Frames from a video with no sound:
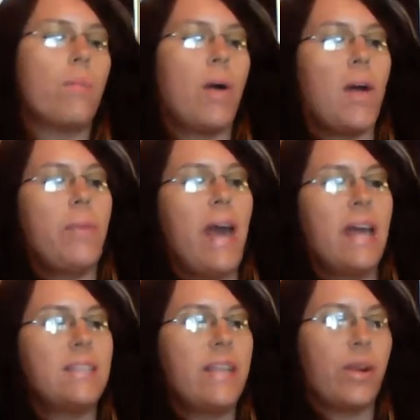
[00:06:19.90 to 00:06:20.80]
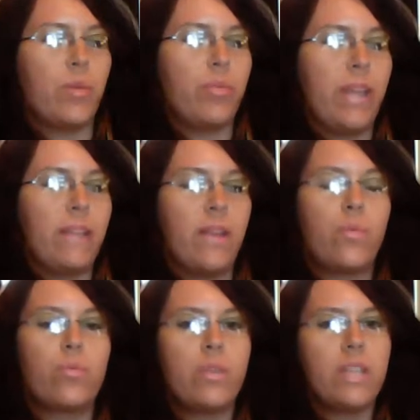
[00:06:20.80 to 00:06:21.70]
Papa has an airplane
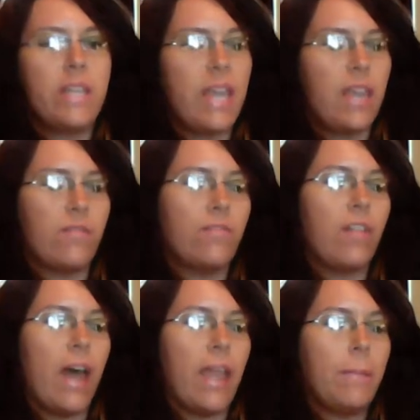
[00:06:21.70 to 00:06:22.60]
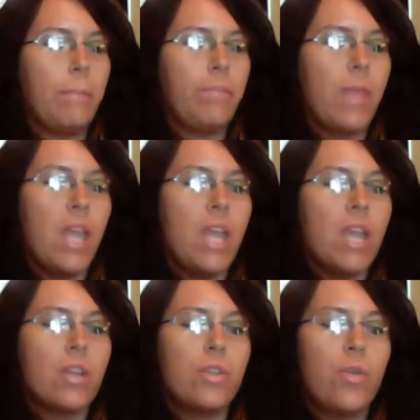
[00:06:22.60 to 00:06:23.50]
that really can fly.
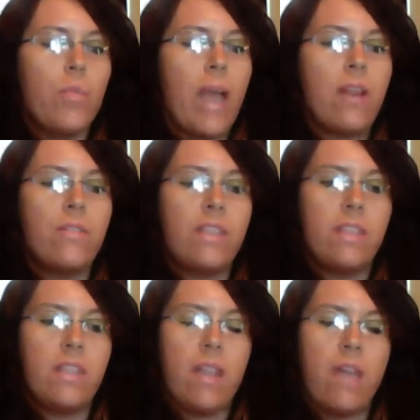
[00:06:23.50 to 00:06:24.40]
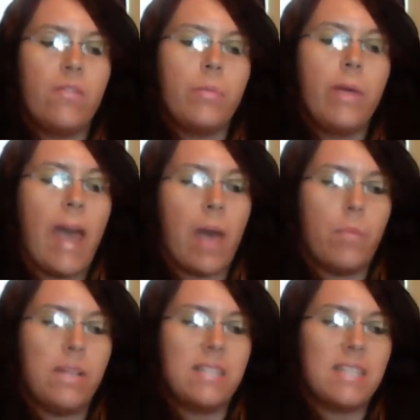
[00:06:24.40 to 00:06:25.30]
No matter that the inevitable
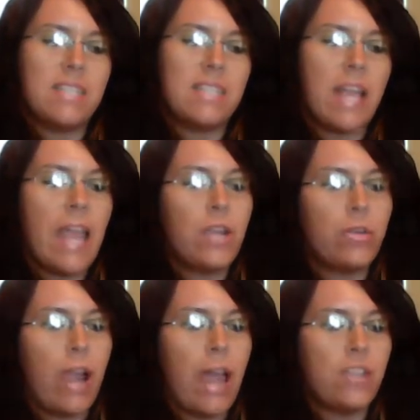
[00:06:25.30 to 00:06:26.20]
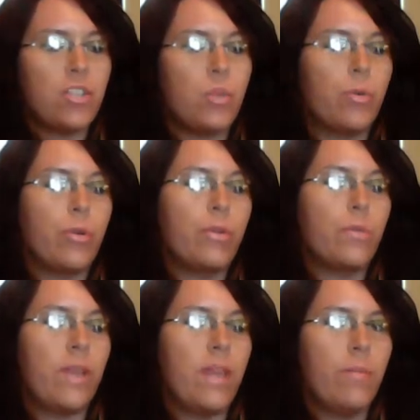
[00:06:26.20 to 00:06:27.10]
happens, a slight crash, a broken
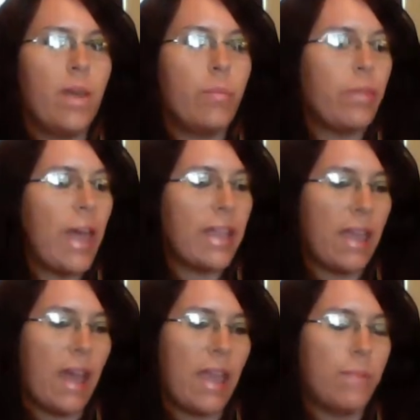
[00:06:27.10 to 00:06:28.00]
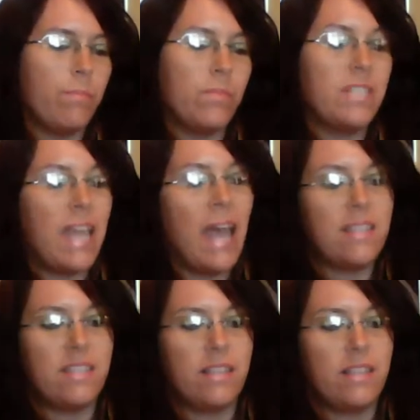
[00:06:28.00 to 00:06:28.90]
rib, a black eye, to
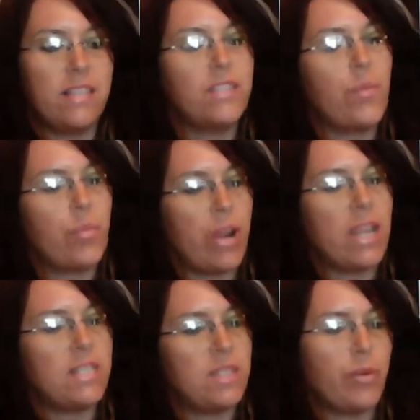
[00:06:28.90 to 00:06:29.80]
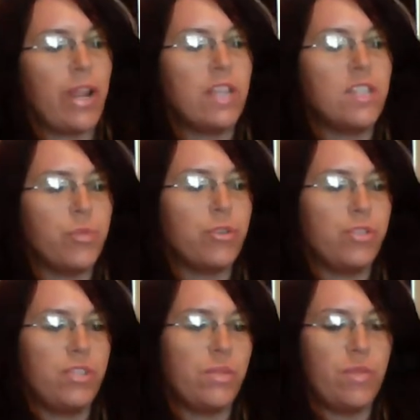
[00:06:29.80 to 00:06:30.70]
add to the list of breaks, sprains,
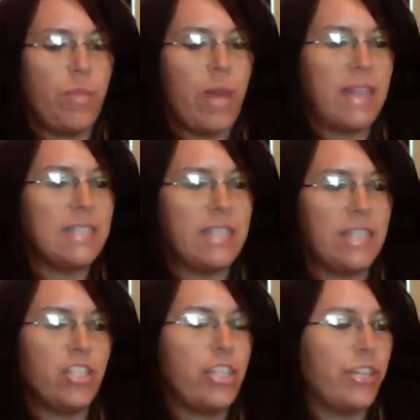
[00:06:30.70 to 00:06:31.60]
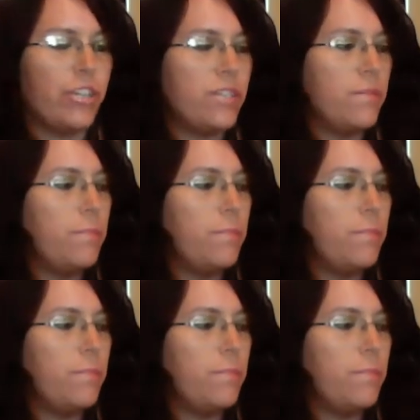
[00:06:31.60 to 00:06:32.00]
bruises over the past 6 years.